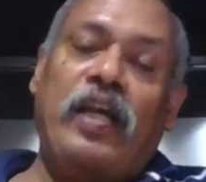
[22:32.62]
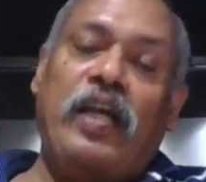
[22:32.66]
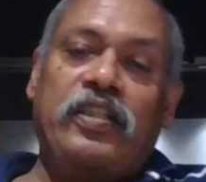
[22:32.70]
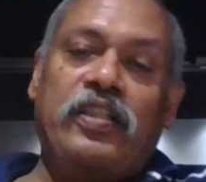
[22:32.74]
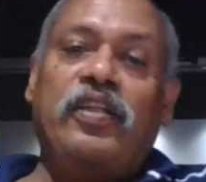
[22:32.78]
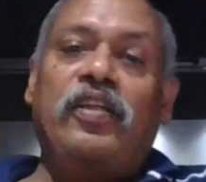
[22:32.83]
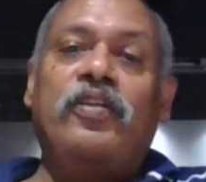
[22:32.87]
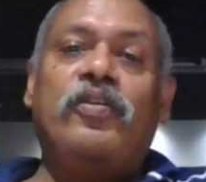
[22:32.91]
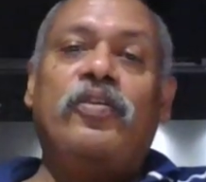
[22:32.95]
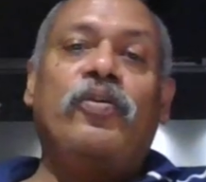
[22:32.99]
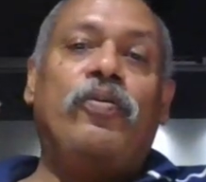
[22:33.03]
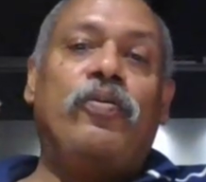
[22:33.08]

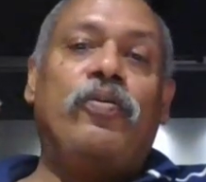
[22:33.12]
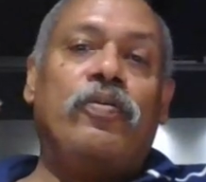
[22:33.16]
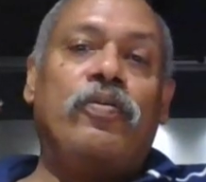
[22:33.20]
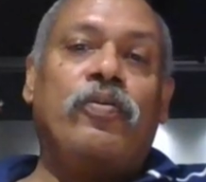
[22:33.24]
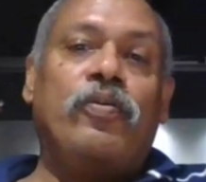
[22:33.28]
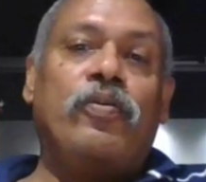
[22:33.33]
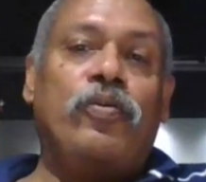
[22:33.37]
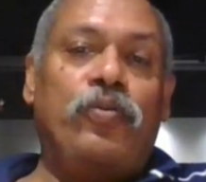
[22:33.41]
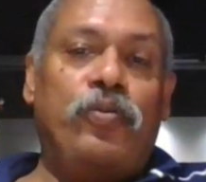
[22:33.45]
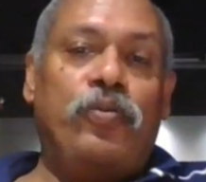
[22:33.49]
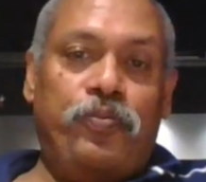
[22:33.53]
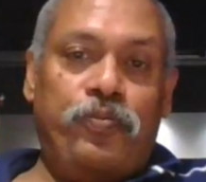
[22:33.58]
actually
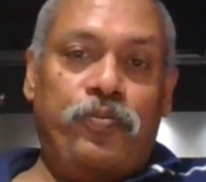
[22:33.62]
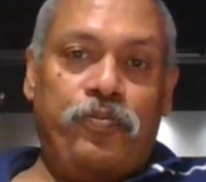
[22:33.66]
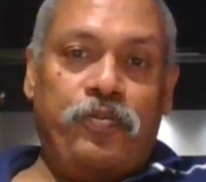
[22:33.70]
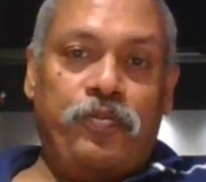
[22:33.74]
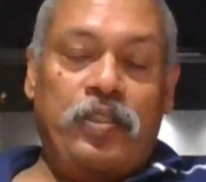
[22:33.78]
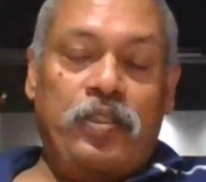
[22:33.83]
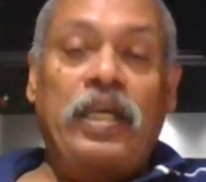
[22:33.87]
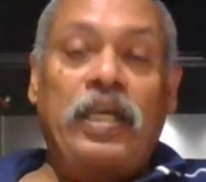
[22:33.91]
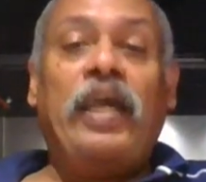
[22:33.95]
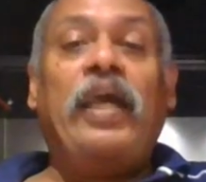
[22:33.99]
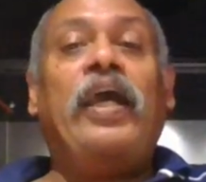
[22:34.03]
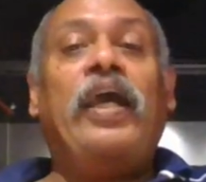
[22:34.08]
grow.
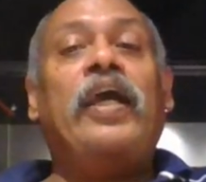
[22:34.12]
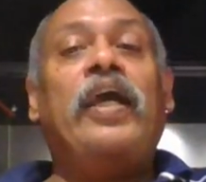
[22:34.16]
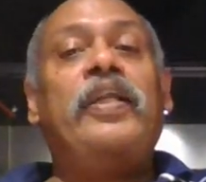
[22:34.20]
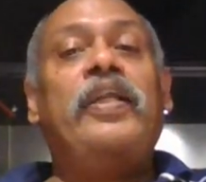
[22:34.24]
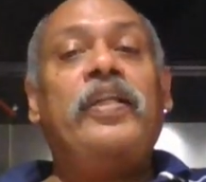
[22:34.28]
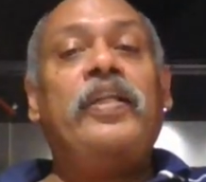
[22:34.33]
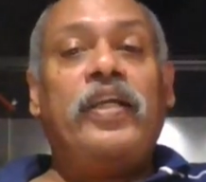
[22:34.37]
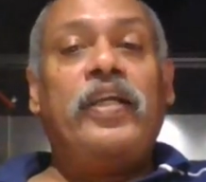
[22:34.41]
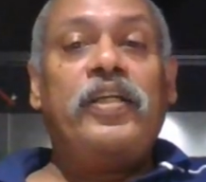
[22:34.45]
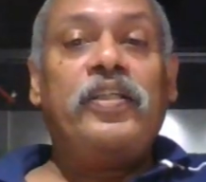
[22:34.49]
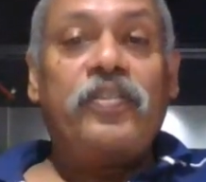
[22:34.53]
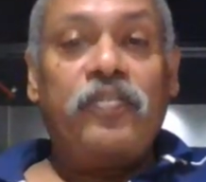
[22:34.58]
And
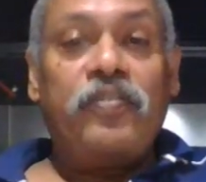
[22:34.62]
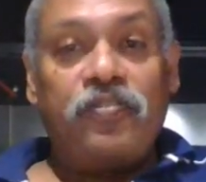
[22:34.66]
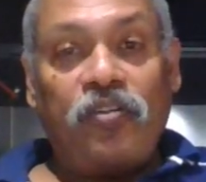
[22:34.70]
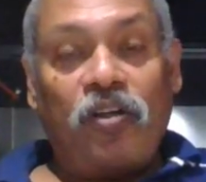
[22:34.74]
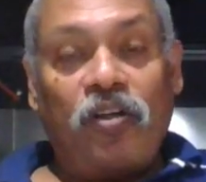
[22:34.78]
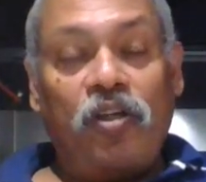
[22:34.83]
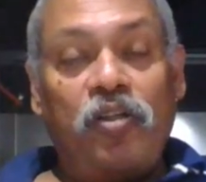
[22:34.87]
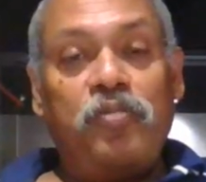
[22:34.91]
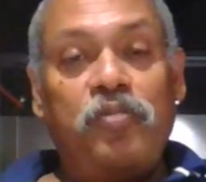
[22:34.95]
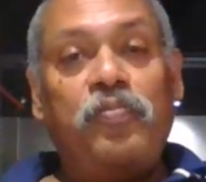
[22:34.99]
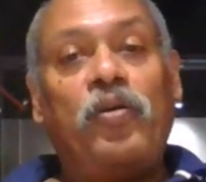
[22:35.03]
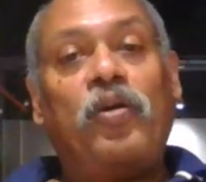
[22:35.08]
in case of
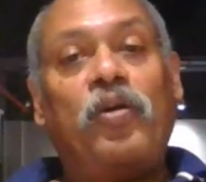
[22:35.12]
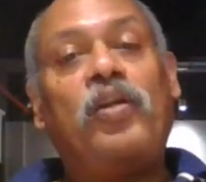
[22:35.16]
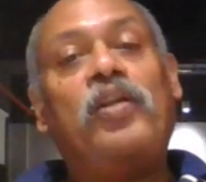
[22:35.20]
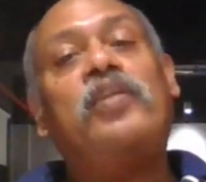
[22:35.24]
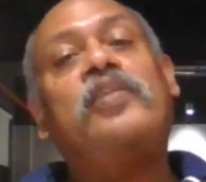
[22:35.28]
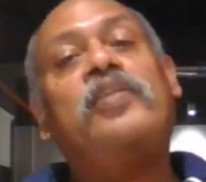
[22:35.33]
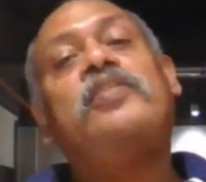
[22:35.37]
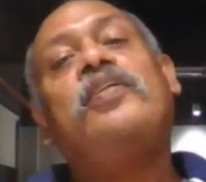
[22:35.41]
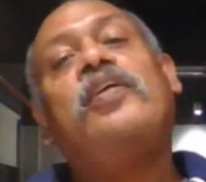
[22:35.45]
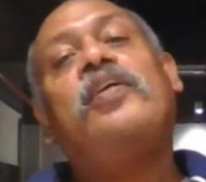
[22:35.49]
solid modelers,